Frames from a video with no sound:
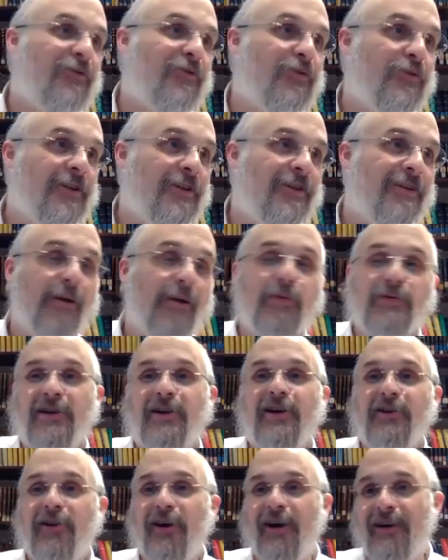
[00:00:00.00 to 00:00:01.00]
to the Rebbe
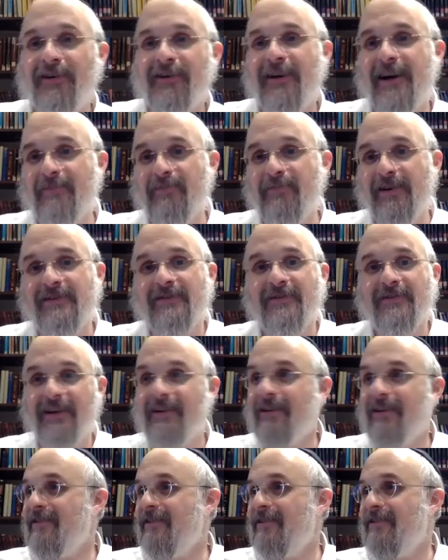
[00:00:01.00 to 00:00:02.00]
Sagoda on Karpas.
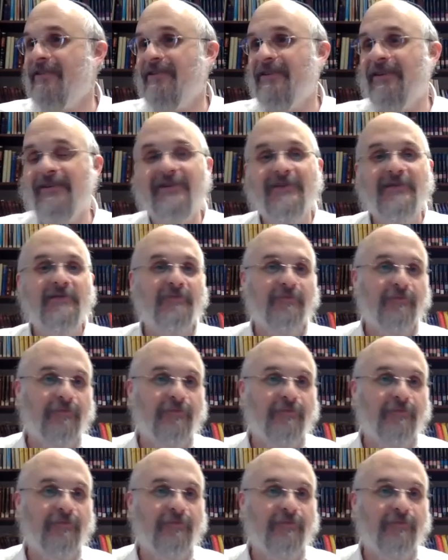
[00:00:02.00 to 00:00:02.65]
Okay, this is the Seder.